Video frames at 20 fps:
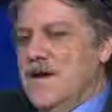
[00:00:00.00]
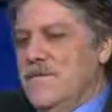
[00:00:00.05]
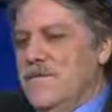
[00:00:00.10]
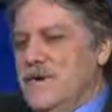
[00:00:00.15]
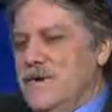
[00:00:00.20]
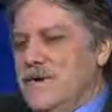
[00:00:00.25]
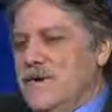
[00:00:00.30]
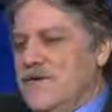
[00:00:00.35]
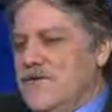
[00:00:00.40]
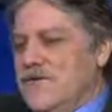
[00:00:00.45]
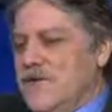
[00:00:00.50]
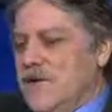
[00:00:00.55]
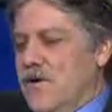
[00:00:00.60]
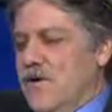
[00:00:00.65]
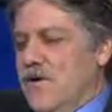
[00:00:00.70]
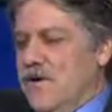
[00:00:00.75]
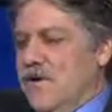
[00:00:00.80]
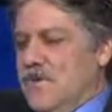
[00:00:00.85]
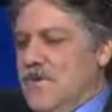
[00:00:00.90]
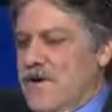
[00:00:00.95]

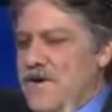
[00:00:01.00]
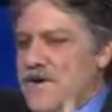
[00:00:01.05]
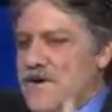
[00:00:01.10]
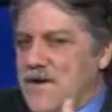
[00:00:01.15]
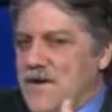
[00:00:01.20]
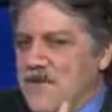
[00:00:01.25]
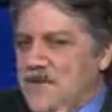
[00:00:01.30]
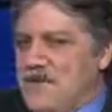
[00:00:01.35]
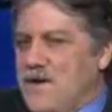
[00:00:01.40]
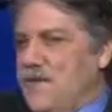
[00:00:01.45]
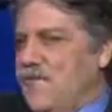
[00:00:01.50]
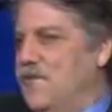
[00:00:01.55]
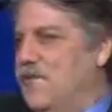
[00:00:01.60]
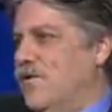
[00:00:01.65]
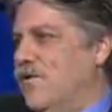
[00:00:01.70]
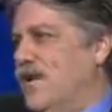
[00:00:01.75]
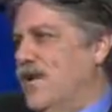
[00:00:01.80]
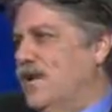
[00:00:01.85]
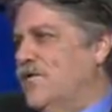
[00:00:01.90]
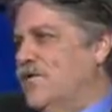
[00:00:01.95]
there's been
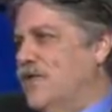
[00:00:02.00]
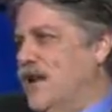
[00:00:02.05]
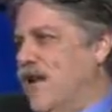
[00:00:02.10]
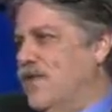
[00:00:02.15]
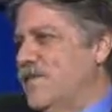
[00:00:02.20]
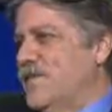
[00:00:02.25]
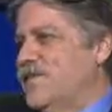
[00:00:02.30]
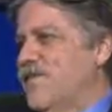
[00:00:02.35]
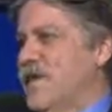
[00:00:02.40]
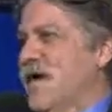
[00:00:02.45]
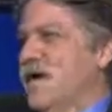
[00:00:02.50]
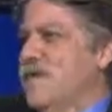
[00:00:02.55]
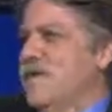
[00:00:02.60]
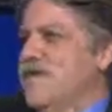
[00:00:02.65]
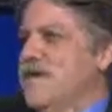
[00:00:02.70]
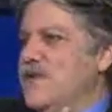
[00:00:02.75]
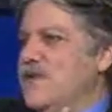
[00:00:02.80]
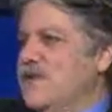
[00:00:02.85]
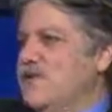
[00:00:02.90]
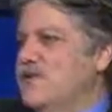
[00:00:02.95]
several attempts by
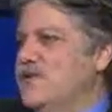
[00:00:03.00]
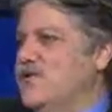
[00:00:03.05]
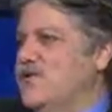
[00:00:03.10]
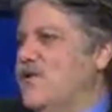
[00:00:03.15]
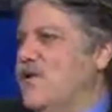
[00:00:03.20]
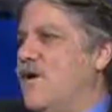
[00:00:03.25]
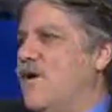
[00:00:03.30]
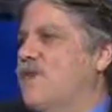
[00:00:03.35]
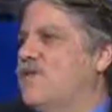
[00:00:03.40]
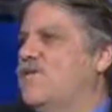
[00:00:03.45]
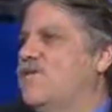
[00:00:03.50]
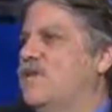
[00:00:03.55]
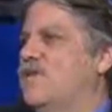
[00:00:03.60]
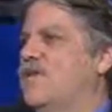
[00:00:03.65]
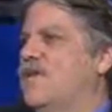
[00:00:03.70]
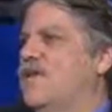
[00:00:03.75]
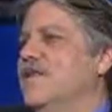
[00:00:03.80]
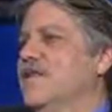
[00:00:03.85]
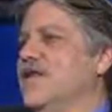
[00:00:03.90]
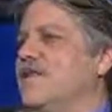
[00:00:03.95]
people to show how
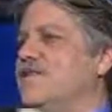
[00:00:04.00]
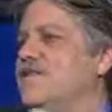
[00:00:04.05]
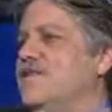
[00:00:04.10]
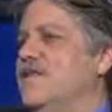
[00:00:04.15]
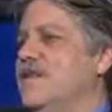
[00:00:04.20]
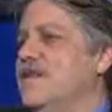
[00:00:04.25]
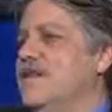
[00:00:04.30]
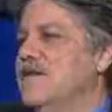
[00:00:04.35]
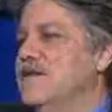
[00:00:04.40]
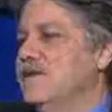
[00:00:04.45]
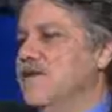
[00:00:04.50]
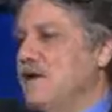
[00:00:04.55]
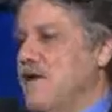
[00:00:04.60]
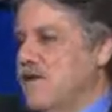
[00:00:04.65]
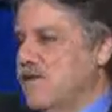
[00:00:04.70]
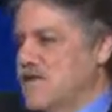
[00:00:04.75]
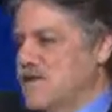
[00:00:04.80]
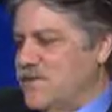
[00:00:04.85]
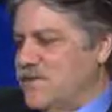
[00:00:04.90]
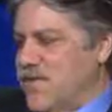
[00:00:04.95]
some alleged medieval
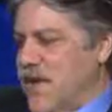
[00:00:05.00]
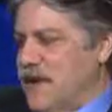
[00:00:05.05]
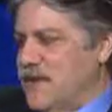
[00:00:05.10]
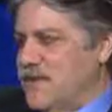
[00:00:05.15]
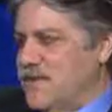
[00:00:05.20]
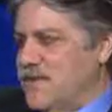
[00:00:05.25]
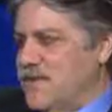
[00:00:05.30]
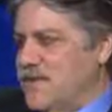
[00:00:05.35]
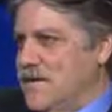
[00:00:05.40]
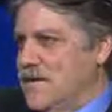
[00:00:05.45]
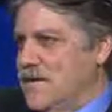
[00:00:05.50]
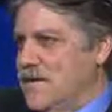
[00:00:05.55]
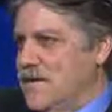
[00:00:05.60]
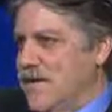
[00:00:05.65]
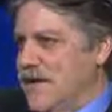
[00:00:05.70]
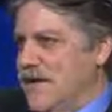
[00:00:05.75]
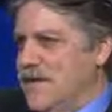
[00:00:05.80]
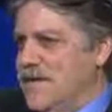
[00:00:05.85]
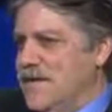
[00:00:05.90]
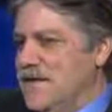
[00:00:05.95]
artist painted the
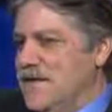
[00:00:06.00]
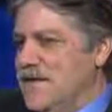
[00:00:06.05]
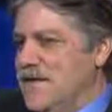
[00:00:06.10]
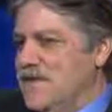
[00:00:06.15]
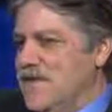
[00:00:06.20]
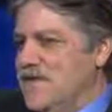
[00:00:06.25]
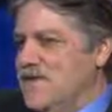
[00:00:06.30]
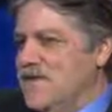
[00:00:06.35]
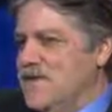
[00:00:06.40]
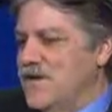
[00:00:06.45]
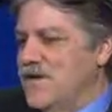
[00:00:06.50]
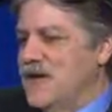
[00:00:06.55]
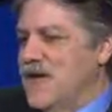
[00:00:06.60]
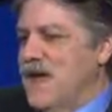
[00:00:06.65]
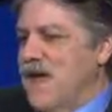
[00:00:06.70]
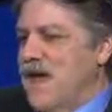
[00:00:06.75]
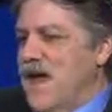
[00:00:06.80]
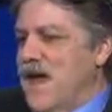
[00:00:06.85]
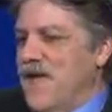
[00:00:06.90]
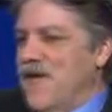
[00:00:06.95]
image, and
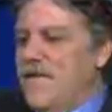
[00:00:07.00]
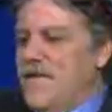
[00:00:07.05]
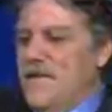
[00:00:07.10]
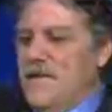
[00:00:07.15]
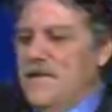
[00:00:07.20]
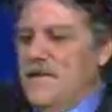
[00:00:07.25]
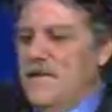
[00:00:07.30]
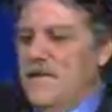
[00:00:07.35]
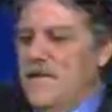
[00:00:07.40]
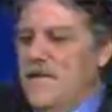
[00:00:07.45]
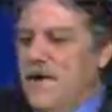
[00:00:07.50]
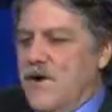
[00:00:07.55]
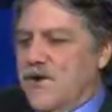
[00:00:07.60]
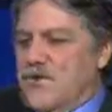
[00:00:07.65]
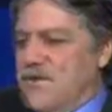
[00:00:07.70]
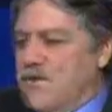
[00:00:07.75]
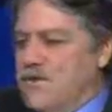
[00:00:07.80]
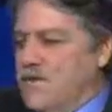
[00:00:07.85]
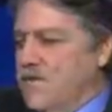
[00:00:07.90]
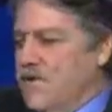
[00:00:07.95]
they're
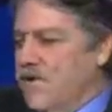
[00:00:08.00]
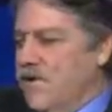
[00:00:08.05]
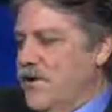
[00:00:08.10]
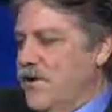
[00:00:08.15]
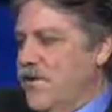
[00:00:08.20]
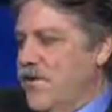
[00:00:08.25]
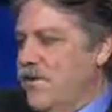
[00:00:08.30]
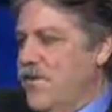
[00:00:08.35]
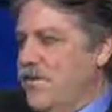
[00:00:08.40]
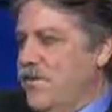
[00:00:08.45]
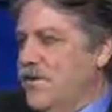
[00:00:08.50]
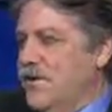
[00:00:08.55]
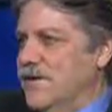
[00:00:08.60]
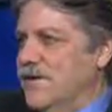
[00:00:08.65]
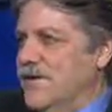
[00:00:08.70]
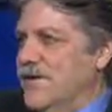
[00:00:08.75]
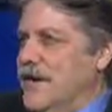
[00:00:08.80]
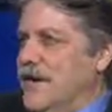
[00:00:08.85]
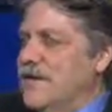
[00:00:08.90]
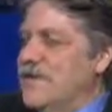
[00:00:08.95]
most of them are pretty horrible
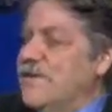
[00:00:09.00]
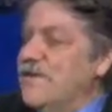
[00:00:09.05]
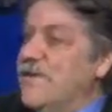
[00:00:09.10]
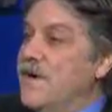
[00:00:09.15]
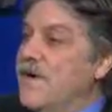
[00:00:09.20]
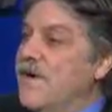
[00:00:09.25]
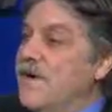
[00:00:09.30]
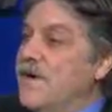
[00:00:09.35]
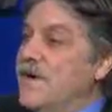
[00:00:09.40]
attempts, but